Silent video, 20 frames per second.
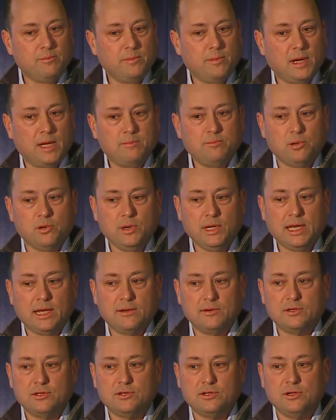I'd point
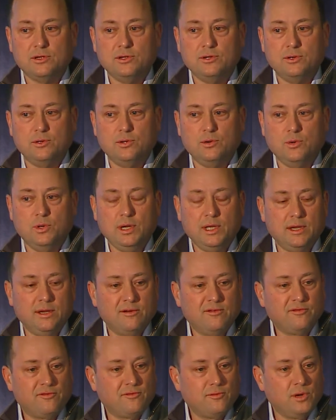out 2
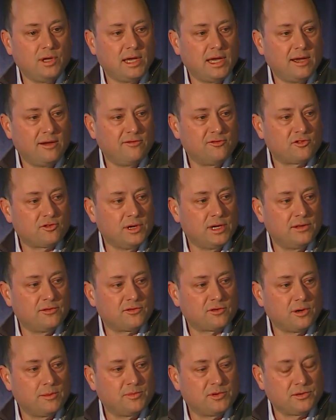if we have
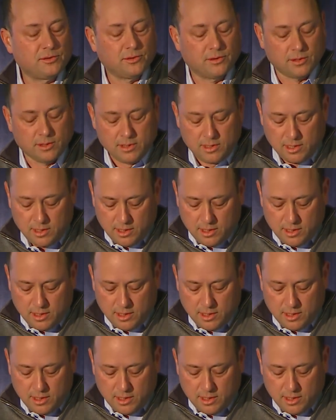transcripts or